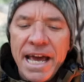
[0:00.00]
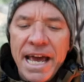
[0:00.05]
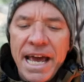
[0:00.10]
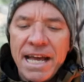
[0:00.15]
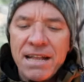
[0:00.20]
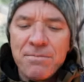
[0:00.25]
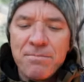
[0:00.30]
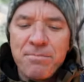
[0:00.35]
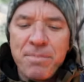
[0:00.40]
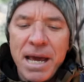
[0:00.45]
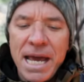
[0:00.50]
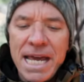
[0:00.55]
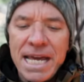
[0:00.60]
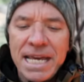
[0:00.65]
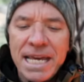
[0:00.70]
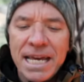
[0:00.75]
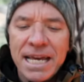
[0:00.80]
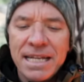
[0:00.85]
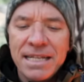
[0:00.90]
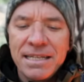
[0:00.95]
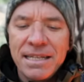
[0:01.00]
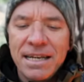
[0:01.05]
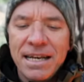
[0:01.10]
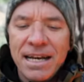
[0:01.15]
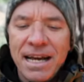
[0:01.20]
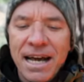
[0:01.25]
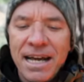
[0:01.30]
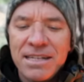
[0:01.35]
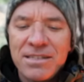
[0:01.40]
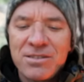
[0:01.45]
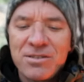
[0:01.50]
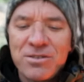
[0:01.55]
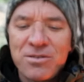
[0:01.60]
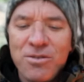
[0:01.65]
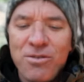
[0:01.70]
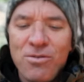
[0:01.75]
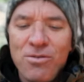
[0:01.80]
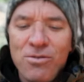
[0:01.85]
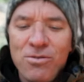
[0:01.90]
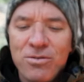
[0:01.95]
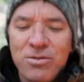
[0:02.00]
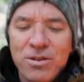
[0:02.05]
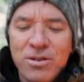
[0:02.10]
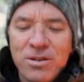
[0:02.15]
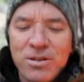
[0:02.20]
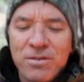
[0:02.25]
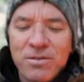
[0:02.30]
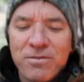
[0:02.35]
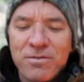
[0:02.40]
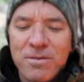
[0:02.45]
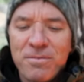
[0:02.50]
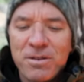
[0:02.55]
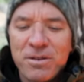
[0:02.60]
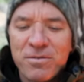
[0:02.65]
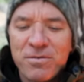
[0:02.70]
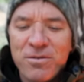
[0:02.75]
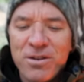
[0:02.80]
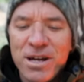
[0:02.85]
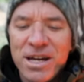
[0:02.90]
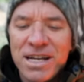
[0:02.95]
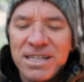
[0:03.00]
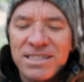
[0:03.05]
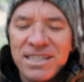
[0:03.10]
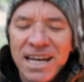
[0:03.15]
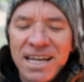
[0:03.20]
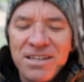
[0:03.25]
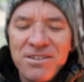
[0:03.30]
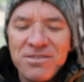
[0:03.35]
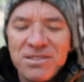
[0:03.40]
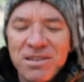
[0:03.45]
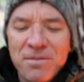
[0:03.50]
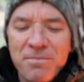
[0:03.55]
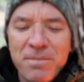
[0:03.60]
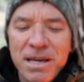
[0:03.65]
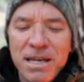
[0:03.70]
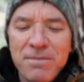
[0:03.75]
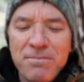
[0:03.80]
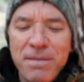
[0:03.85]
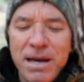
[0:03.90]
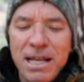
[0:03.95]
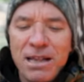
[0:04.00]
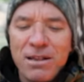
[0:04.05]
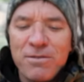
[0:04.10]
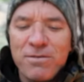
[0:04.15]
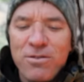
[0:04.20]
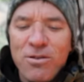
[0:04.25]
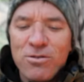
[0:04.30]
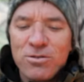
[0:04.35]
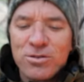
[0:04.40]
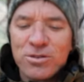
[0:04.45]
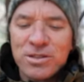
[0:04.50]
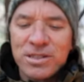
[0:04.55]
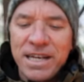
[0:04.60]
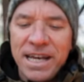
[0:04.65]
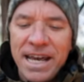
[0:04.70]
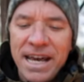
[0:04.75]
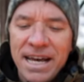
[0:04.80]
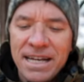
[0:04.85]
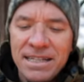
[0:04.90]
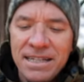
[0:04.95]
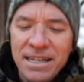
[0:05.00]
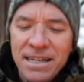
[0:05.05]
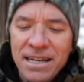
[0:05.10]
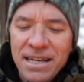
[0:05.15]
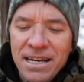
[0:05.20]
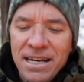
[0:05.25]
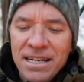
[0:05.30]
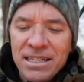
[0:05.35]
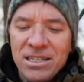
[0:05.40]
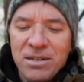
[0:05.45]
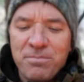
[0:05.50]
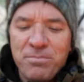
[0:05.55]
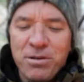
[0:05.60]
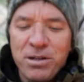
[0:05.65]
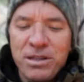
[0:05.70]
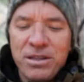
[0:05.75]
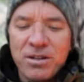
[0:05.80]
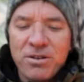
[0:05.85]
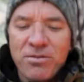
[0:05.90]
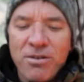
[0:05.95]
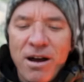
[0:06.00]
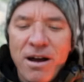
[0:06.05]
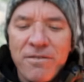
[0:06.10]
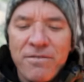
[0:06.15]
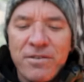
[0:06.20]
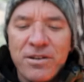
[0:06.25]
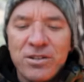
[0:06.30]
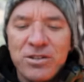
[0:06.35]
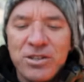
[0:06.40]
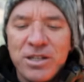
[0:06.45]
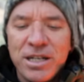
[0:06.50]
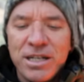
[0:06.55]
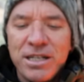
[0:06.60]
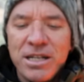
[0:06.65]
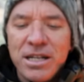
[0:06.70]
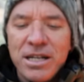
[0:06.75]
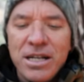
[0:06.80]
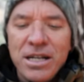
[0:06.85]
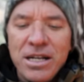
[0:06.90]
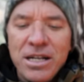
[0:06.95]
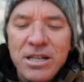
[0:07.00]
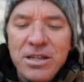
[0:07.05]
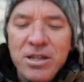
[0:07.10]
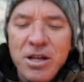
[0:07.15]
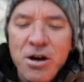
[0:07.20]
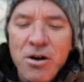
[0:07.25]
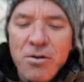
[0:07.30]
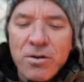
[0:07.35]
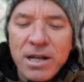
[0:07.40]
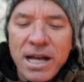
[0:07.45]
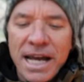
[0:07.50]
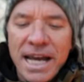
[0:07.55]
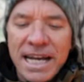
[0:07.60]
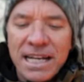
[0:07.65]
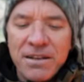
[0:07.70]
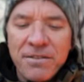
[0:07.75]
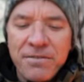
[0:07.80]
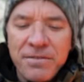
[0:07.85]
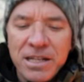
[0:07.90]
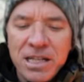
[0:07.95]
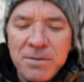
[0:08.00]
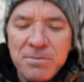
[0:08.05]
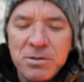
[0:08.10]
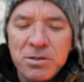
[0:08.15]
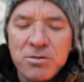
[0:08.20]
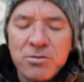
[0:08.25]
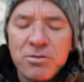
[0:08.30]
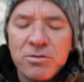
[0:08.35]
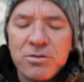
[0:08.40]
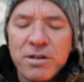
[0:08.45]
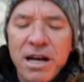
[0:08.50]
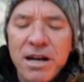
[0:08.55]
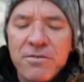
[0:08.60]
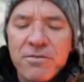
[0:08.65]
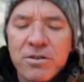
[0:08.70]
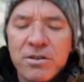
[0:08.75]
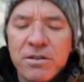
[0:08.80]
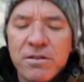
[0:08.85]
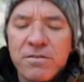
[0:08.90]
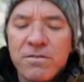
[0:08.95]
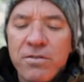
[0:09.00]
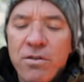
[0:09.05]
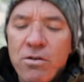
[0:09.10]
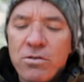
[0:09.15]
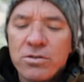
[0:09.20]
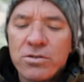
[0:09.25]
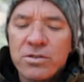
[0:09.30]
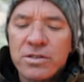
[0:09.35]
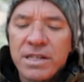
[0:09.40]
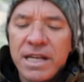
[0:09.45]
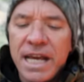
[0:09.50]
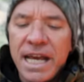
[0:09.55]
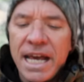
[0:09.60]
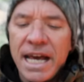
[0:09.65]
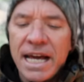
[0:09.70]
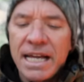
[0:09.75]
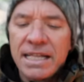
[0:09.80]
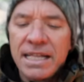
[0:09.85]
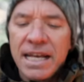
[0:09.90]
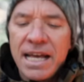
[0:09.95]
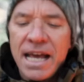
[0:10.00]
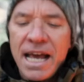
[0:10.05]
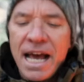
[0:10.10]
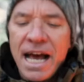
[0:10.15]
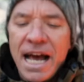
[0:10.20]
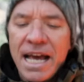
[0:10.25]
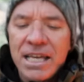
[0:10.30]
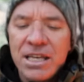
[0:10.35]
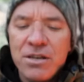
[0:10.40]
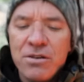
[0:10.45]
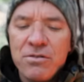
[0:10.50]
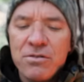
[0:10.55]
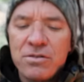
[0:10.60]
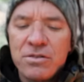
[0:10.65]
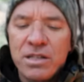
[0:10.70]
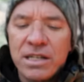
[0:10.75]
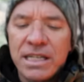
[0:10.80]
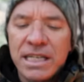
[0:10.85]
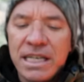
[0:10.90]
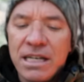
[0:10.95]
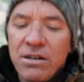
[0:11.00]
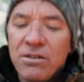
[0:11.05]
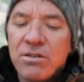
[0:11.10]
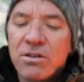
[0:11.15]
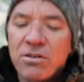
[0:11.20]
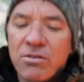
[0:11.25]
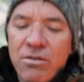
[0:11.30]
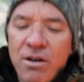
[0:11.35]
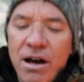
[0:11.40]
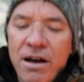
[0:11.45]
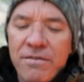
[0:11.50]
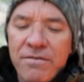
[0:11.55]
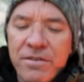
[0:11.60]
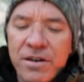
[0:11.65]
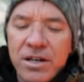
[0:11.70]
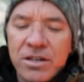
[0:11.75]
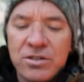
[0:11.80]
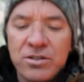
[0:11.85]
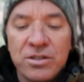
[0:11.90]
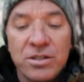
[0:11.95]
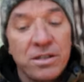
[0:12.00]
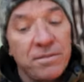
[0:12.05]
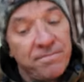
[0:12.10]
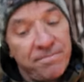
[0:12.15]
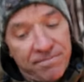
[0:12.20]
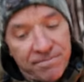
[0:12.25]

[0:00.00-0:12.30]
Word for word: and bacon I stole from the fridge, I used a big metal Folgers can to put the crawfish in. Note, I had a Phillips screwdriver in the Folgers can I used to kill the crawfish.